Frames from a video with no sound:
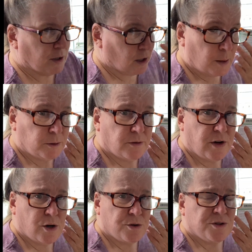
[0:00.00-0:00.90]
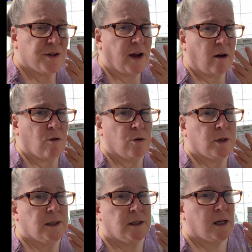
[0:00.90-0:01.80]
couple of years that I grew
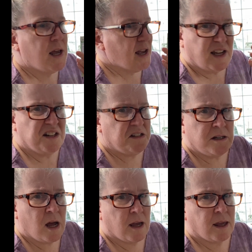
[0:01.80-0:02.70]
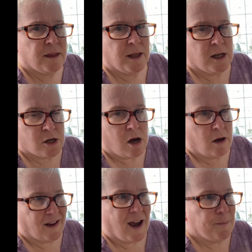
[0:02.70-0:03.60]
it, it did not get that tall.
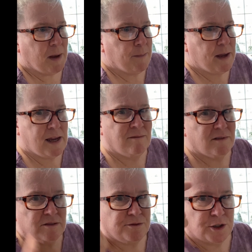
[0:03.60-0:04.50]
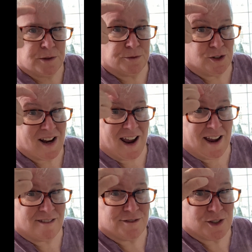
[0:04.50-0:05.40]
It got maybe foot and a
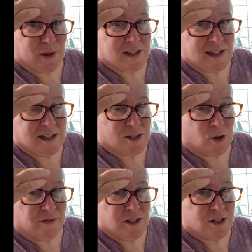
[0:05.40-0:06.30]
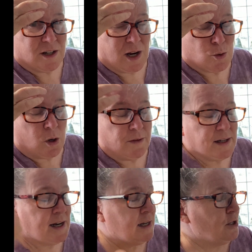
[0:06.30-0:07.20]
half, so 18
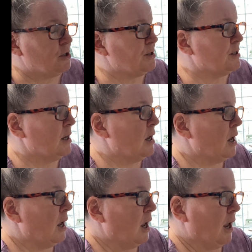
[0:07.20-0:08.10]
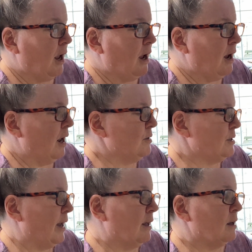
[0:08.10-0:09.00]
inches. And I was
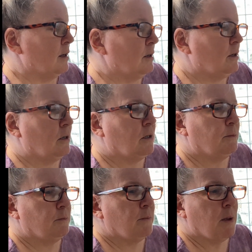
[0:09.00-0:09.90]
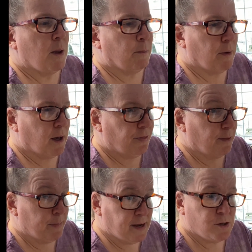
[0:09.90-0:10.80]
like, eh. But the
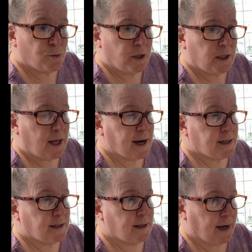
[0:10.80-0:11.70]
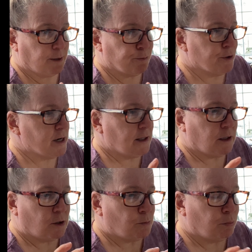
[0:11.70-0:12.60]
bees really liked it. It had pretty
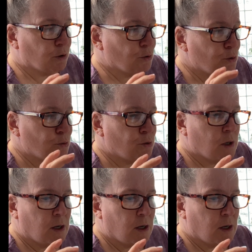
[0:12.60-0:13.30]
little blue,